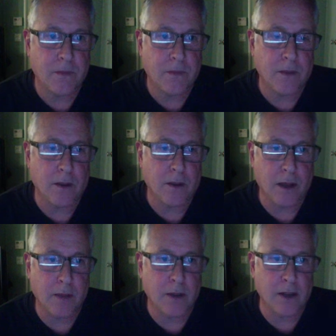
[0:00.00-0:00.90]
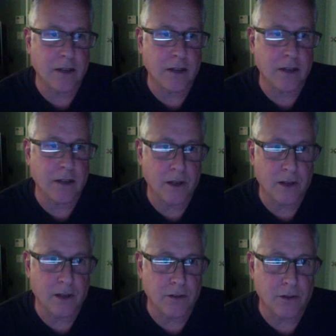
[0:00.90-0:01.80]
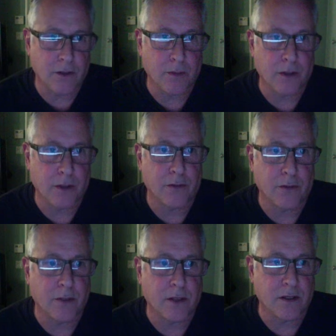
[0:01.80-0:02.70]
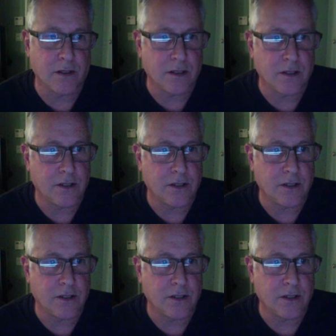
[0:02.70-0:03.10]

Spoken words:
in my mind, I don't believe it's going to break through, because it